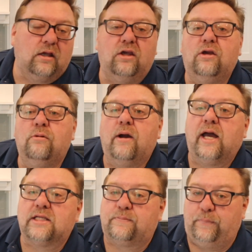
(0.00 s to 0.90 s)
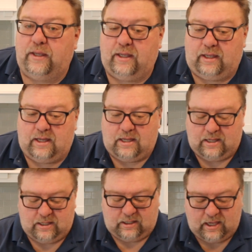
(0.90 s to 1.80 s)
USB,
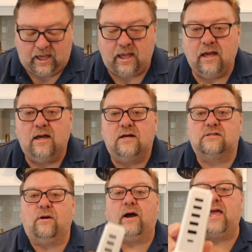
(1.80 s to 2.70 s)
okay? So I